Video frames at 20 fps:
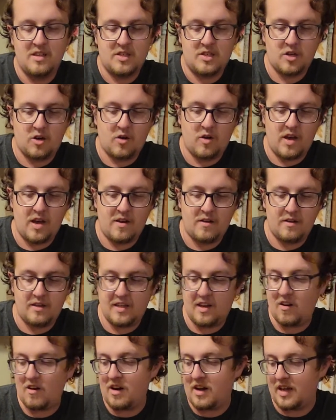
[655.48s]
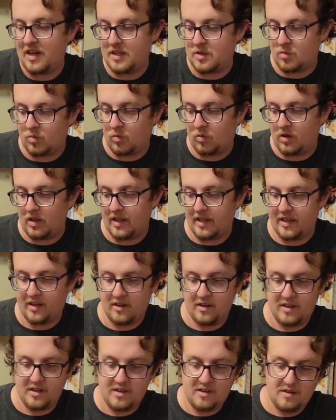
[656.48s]
So in theory, it's really
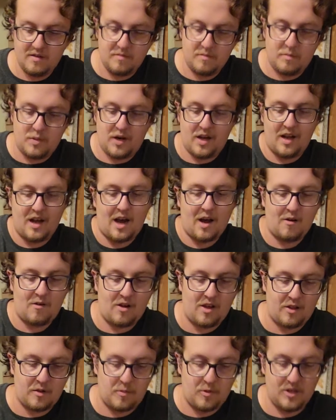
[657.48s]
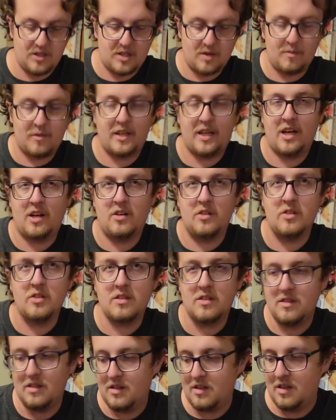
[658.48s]
good, but I'd rather play something
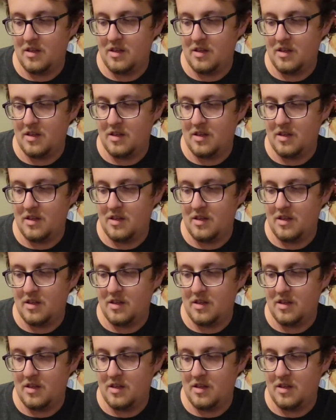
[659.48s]
else.